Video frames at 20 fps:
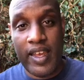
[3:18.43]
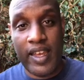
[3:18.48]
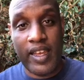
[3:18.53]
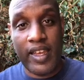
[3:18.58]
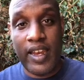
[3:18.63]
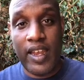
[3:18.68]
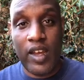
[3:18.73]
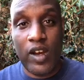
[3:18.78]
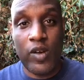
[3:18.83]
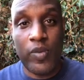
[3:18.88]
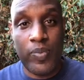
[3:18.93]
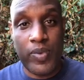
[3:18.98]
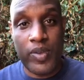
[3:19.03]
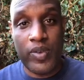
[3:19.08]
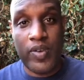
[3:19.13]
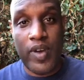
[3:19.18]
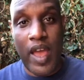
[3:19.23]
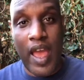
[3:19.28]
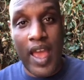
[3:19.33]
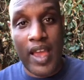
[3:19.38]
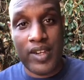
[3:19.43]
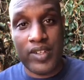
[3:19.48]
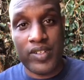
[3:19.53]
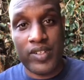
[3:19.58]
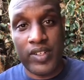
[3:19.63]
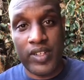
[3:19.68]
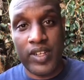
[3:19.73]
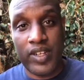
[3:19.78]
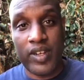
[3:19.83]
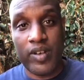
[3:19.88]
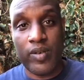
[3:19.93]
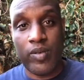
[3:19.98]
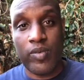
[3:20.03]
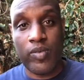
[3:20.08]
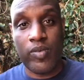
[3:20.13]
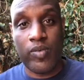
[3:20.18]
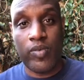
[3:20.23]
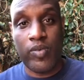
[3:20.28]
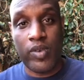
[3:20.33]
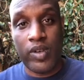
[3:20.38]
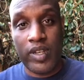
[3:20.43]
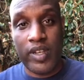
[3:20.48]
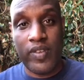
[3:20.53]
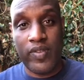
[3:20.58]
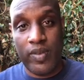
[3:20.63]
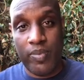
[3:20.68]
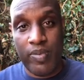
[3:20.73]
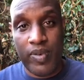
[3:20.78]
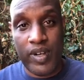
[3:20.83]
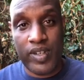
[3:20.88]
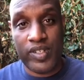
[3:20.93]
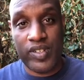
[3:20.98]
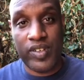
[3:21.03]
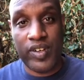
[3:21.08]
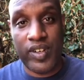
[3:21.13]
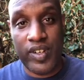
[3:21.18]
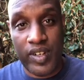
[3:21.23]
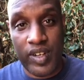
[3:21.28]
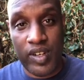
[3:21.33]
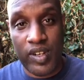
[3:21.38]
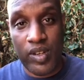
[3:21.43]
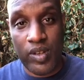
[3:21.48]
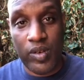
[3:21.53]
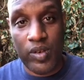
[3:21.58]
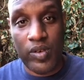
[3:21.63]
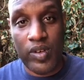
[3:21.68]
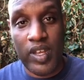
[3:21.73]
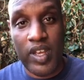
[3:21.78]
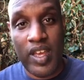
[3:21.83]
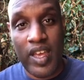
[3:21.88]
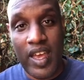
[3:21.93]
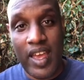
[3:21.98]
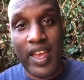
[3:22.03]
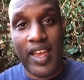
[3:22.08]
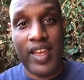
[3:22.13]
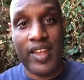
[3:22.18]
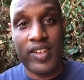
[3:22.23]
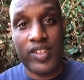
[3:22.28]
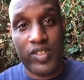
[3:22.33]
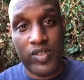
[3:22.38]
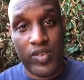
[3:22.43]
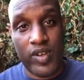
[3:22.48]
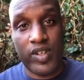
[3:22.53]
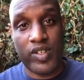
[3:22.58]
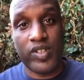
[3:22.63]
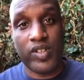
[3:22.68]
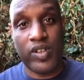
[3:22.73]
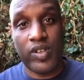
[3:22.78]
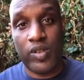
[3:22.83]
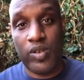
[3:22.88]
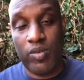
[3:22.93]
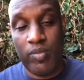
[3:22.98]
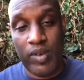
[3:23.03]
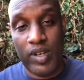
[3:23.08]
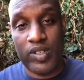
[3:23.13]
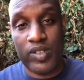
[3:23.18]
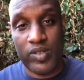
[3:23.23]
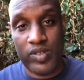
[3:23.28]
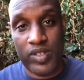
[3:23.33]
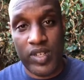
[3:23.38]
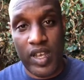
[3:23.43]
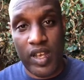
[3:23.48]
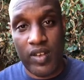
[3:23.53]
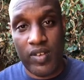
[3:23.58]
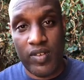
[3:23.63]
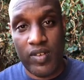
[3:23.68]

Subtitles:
that can help you actually relieve the pressure in your glute and stretch your glute muscles out.